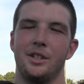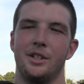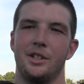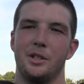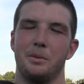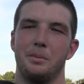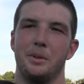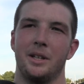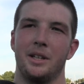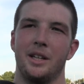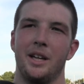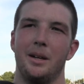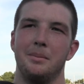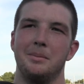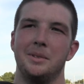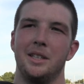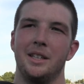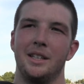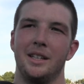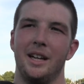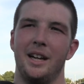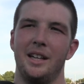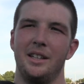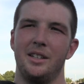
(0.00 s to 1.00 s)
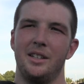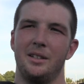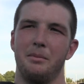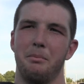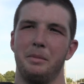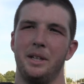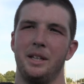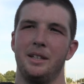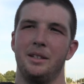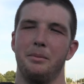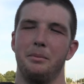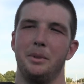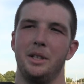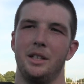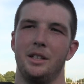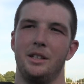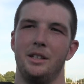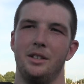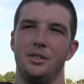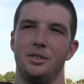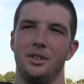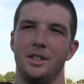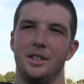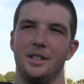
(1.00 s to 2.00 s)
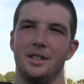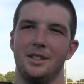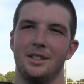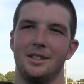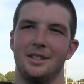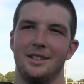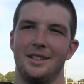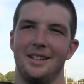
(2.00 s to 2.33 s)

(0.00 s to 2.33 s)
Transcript: has just been coming together and being a big unit